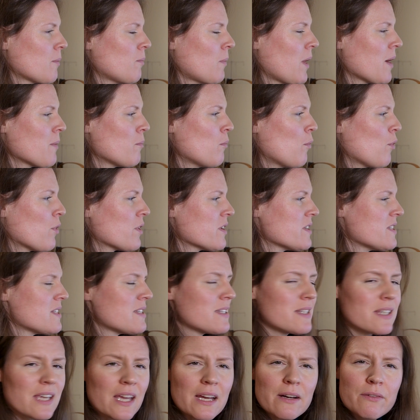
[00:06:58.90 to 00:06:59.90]
My more
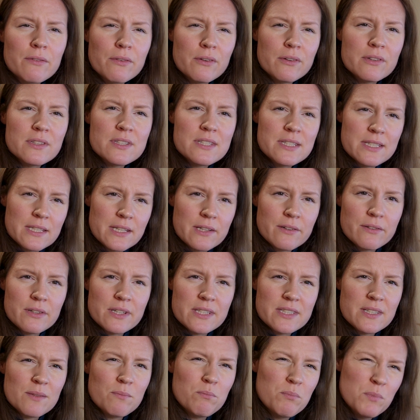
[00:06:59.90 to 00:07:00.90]

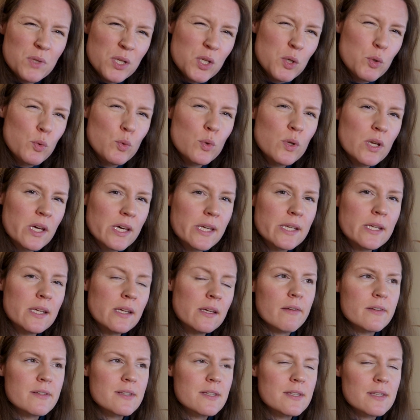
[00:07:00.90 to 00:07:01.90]
serious and
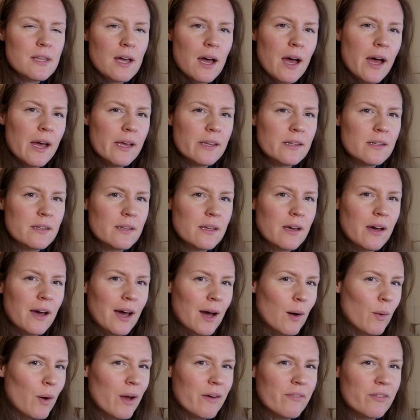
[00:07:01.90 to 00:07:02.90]
muted side,
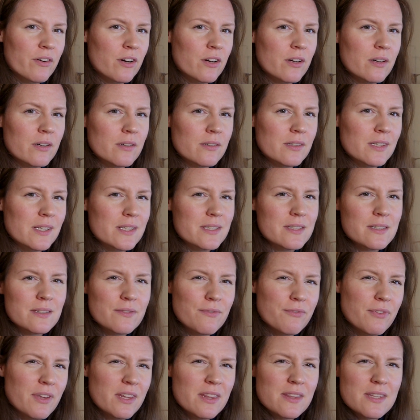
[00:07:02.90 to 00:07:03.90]
however, doesn't
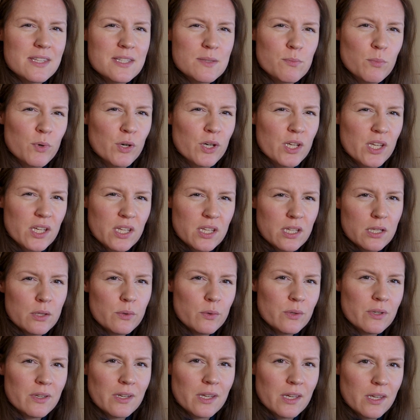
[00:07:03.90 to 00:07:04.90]
fit this more
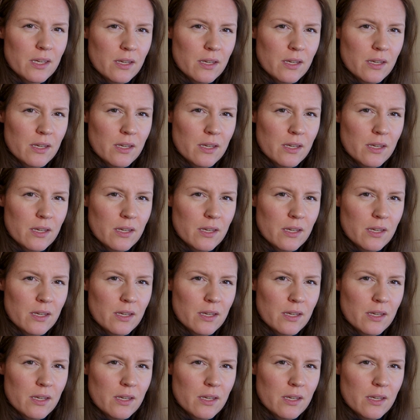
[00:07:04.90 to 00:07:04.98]
cute and